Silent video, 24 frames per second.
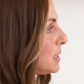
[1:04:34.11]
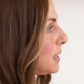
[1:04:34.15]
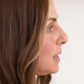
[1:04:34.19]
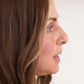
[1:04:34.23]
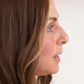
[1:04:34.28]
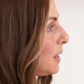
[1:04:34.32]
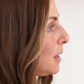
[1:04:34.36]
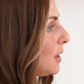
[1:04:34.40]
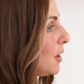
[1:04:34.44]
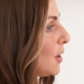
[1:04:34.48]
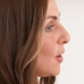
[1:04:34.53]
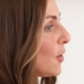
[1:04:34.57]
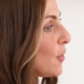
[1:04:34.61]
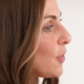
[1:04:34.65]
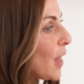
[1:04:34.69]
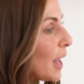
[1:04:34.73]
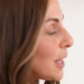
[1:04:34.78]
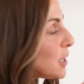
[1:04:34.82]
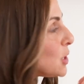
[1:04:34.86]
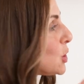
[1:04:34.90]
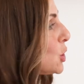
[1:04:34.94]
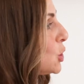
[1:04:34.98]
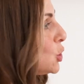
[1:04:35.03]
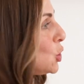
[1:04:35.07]
Mm-hmm.
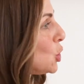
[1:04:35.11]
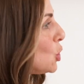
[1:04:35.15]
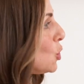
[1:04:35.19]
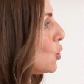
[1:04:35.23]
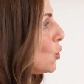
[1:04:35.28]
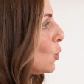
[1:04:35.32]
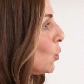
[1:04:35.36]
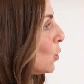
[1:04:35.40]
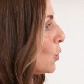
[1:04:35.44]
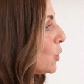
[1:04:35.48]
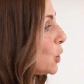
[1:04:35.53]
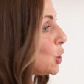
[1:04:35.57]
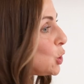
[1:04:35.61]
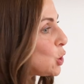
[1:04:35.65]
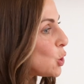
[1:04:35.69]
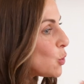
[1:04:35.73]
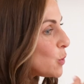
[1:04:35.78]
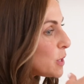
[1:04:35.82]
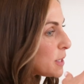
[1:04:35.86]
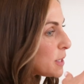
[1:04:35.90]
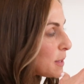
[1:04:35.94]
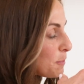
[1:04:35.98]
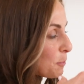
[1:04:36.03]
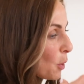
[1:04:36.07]
That's the Jew. The
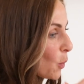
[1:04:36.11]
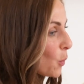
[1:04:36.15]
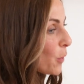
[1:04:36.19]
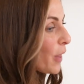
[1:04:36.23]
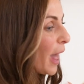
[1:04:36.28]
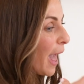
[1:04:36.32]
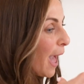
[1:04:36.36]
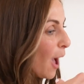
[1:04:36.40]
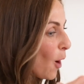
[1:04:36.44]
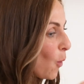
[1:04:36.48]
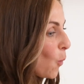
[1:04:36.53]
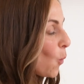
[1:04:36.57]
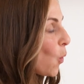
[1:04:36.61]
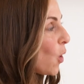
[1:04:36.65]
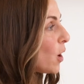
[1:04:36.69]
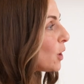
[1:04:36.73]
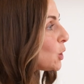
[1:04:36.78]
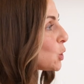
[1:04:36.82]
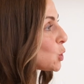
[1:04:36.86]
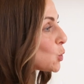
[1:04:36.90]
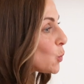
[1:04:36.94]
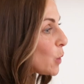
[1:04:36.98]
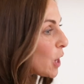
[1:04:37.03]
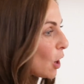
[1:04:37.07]
Jew is both at
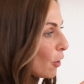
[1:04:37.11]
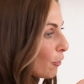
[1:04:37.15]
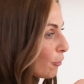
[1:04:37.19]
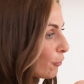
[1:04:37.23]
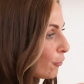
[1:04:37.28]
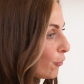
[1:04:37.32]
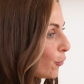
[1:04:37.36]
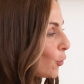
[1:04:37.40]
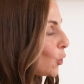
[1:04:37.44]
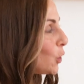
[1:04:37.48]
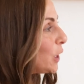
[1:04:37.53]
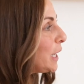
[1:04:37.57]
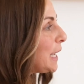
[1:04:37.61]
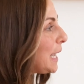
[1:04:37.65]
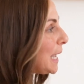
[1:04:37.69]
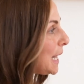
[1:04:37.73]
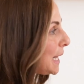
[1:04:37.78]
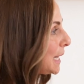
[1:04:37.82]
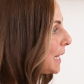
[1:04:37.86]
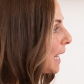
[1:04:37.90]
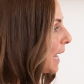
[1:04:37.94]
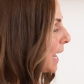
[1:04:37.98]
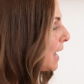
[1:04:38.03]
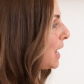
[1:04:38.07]
once. We are fully
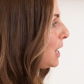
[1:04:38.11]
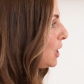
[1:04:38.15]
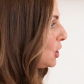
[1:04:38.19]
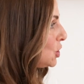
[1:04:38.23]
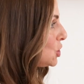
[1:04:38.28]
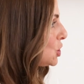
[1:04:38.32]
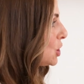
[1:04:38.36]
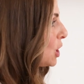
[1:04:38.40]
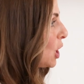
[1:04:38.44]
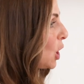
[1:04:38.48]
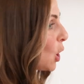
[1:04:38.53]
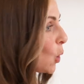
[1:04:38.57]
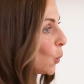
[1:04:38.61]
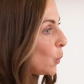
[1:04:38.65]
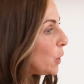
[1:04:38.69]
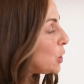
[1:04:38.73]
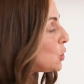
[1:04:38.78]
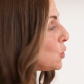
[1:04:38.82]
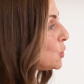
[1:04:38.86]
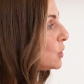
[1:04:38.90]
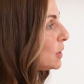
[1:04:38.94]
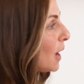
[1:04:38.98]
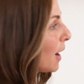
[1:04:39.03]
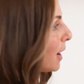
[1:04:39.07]
engaged. We
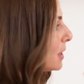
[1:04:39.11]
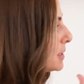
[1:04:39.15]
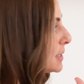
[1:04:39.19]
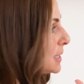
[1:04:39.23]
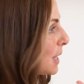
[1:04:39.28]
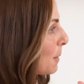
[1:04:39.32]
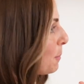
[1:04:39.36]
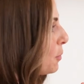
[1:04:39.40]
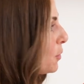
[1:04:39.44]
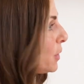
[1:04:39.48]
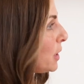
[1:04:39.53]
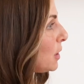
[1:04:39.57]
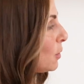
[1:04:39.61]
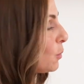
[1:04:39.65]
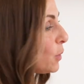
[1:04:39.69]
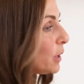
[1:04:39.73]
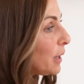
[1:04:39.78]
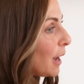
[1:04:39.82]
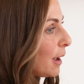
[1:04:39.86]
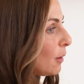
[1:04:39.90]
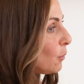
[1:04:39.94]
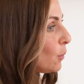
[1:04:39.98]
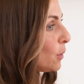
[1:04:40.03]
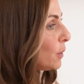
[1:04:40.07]
do not separate it. We're
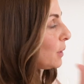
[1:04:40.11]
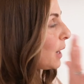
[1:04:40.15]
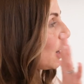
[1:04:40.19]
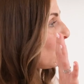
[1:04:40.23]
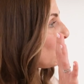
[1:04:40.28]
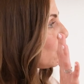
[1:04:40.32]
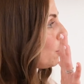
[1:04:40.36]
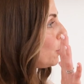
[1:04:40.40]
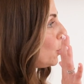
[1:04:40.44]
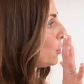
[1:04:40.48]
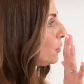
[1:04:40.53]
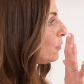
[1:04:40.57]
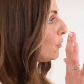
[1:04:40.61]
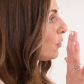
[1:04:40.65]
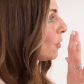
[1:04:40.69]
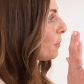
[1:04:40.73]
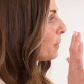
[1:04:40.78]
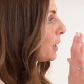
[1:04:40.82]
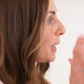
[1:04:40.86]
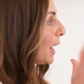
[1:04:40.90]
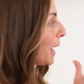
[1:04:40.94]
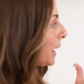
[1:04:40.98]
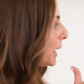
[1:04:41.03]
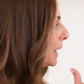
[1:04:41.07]
not removed from
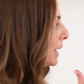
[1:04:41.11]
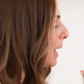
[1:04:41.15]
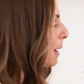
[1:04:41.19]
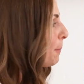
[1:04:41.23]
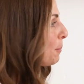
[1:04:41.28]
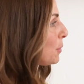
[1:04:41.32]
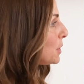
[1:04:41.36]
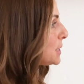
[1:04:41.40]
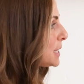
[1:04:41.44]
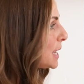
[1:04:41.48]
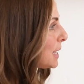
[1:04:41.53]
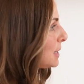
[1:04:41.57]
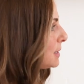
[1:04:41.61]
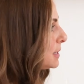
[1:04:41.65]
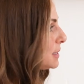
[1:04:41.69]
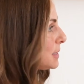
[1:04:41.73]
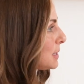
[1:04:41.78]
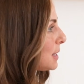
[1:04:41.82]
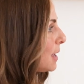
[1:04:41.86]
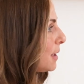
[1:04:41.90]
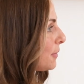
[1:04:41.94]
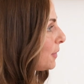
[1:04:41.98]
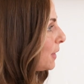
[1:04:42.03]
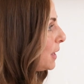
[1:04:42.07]
it. I cannot pretend
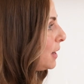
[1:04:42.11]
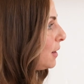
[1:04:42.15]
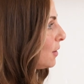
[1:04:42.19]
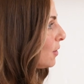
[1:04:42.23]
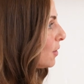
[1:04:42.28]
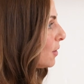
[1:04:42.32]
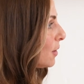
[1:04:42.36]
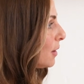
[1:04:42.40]
it's not there.